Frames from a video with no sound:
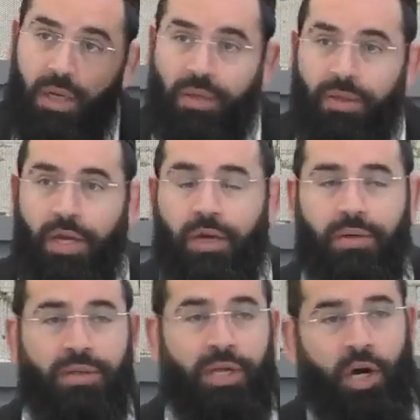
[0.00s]

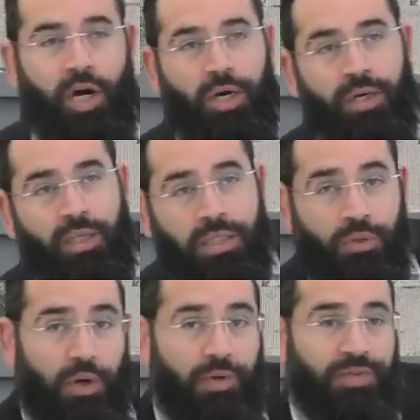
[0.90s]
there are
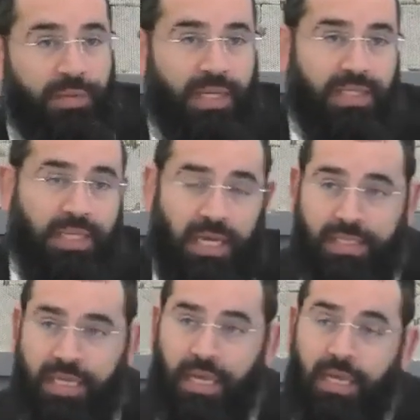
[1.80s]
two of them that's going to
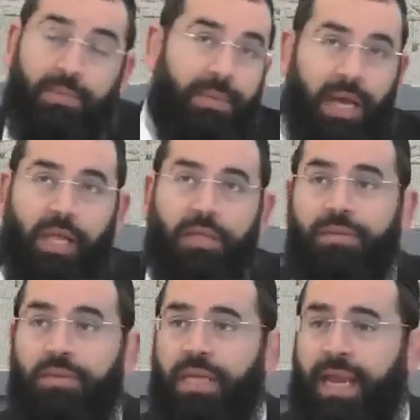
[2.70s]
say here, maybe I'll
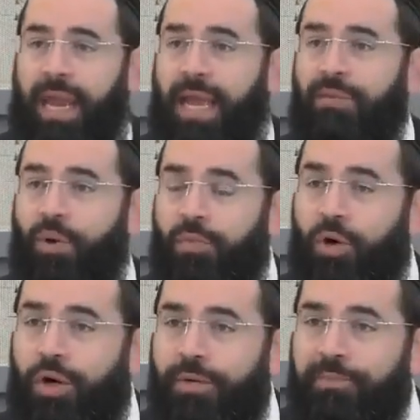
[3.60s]
add one more,